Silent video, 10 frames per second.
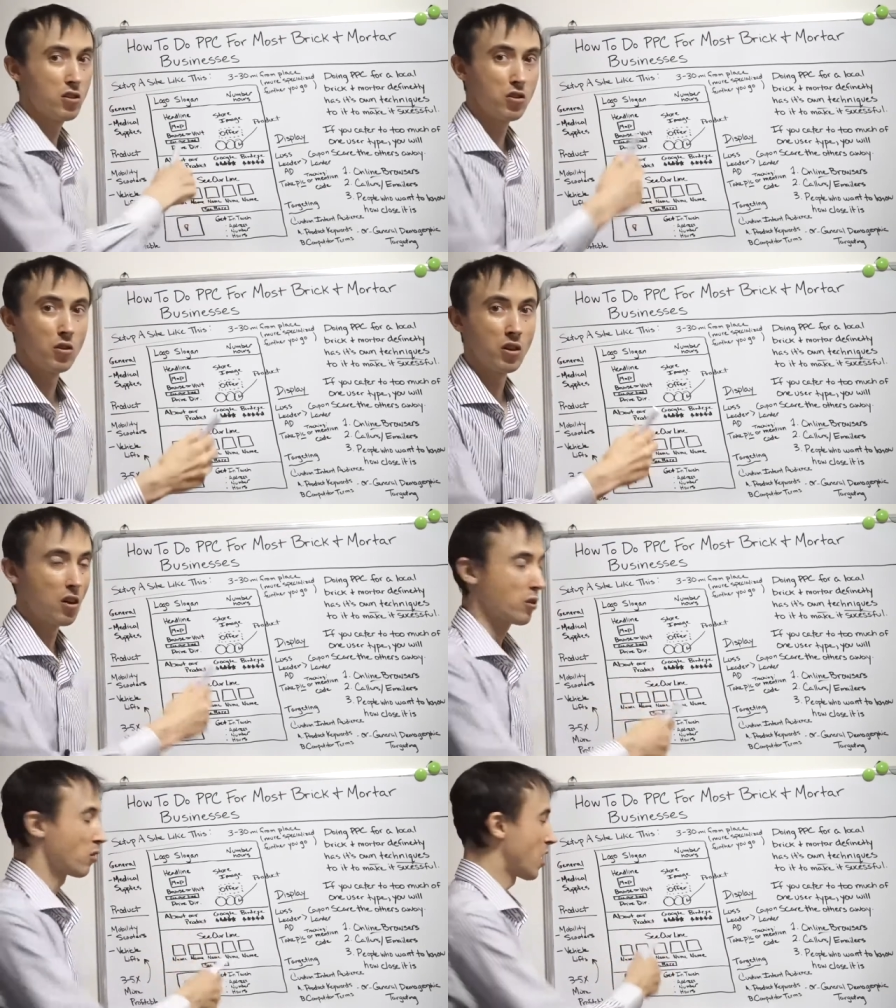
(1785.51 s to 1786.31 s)
You could
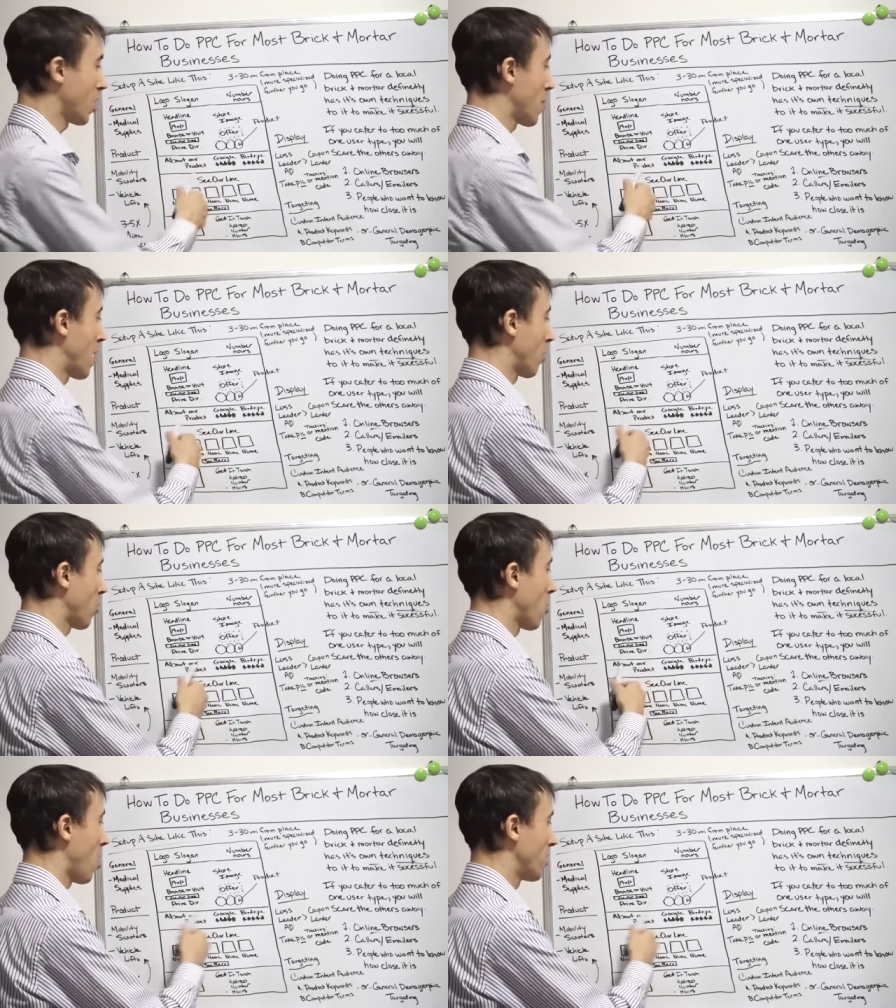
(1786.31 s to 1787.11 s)
also talk about how
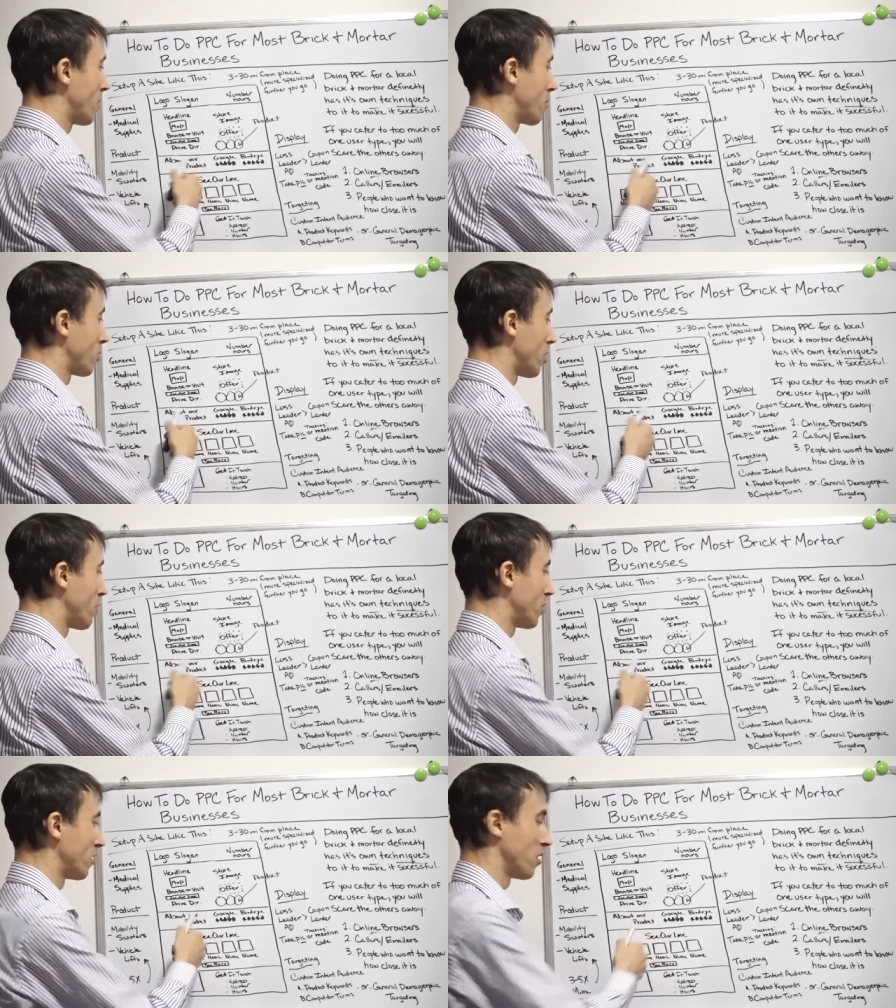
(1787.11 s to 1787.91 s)
quality of your
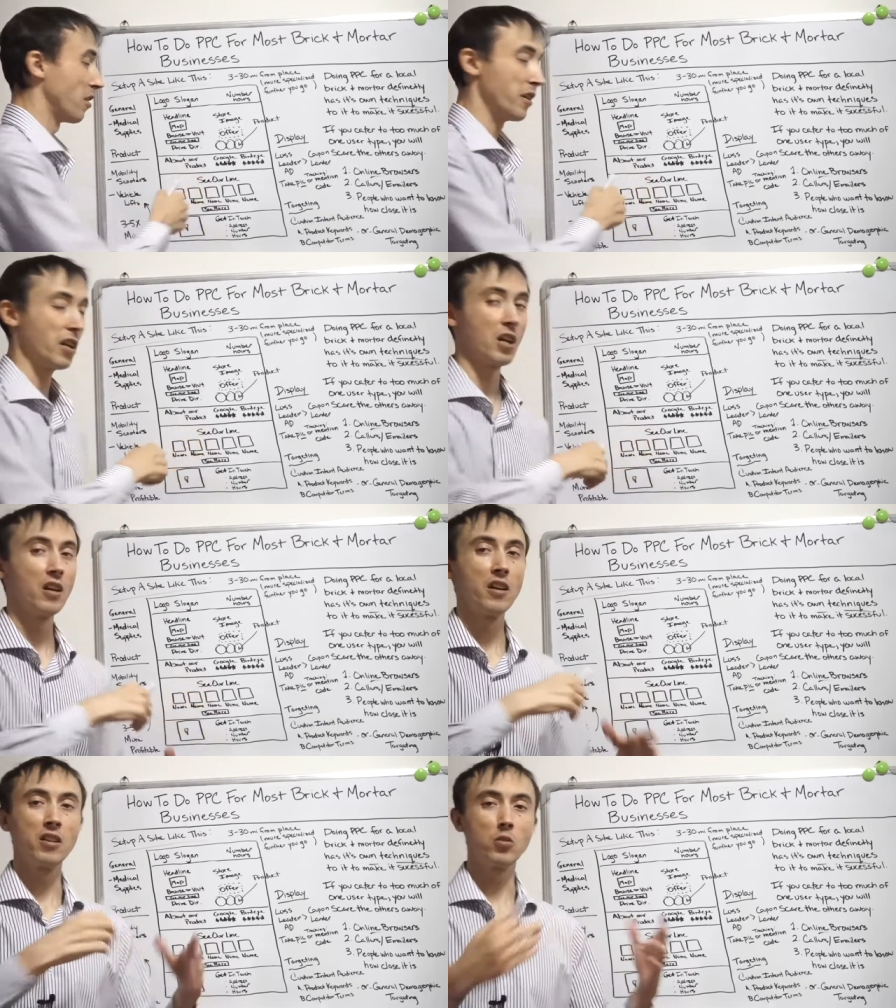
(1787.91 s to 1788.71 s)
services are
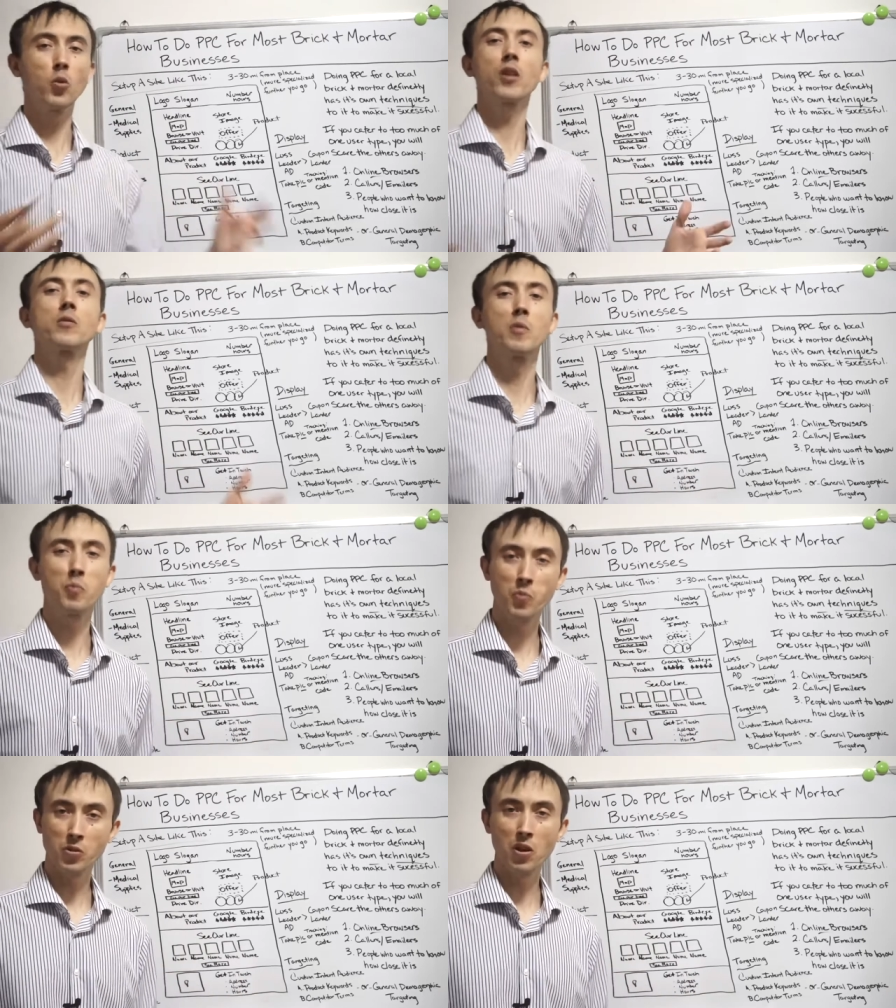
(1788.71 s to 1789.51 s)
here. This works for
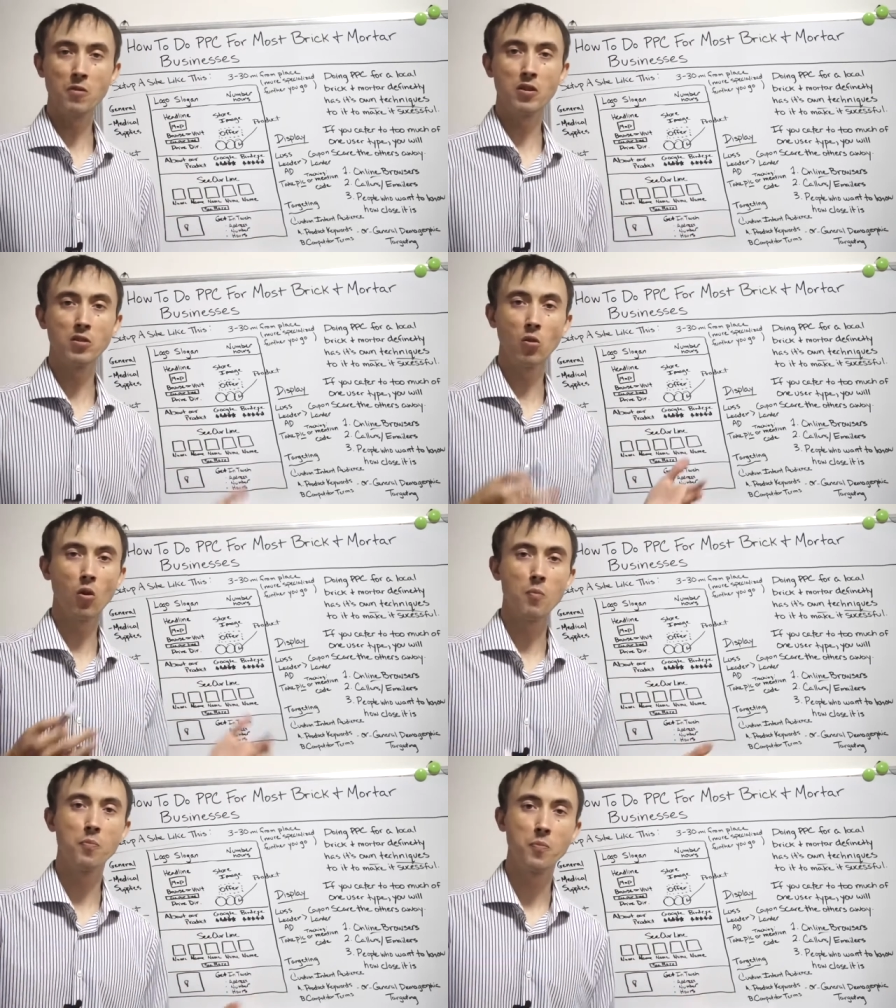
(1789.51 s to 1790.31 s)
services
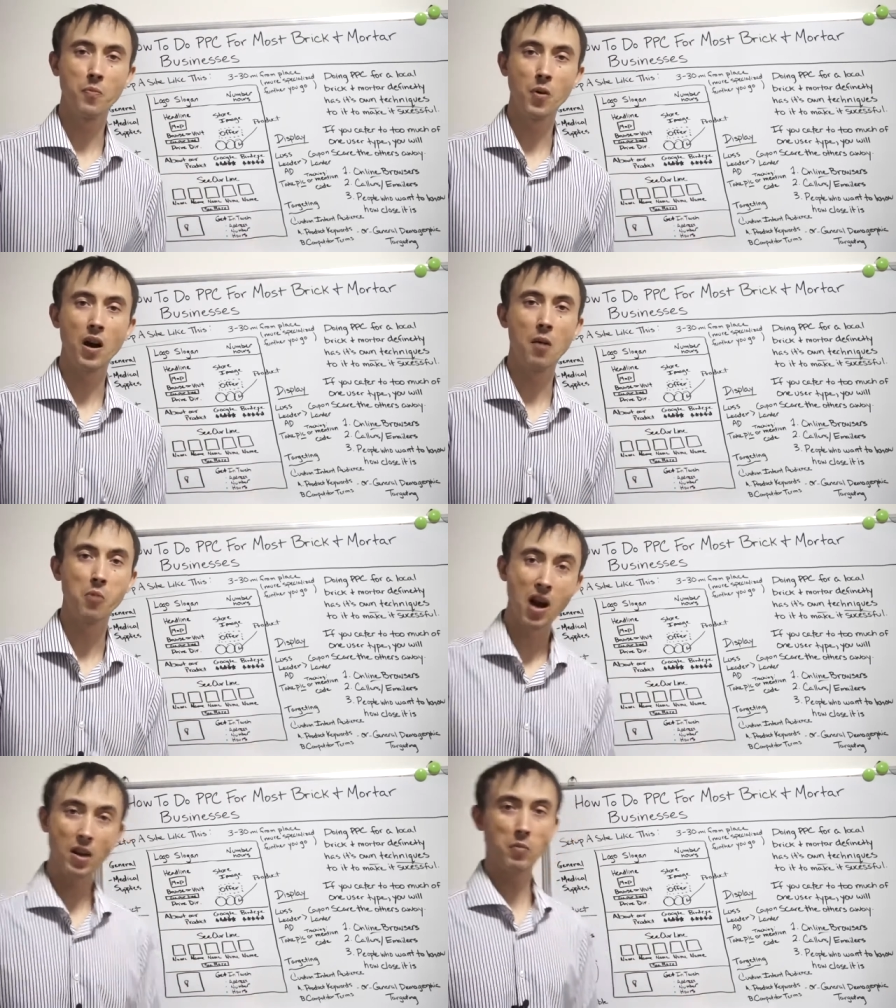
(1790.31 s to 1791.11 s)
or
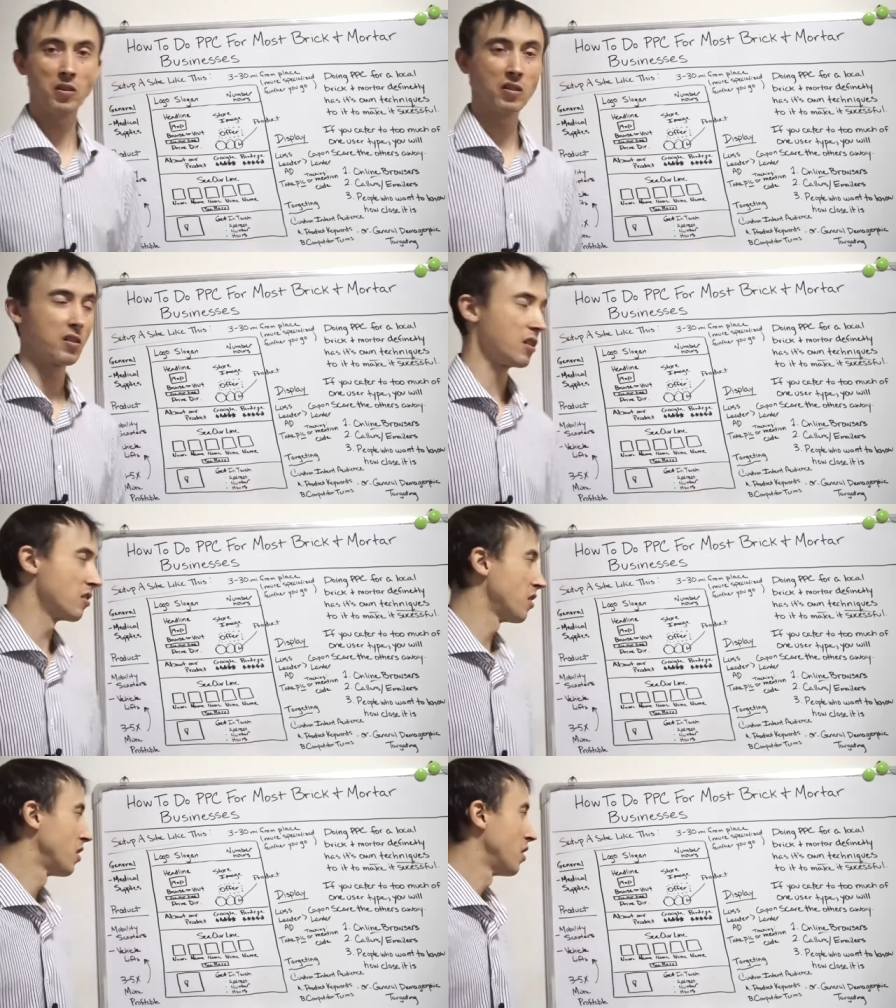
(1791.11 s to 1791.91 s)
product businesses.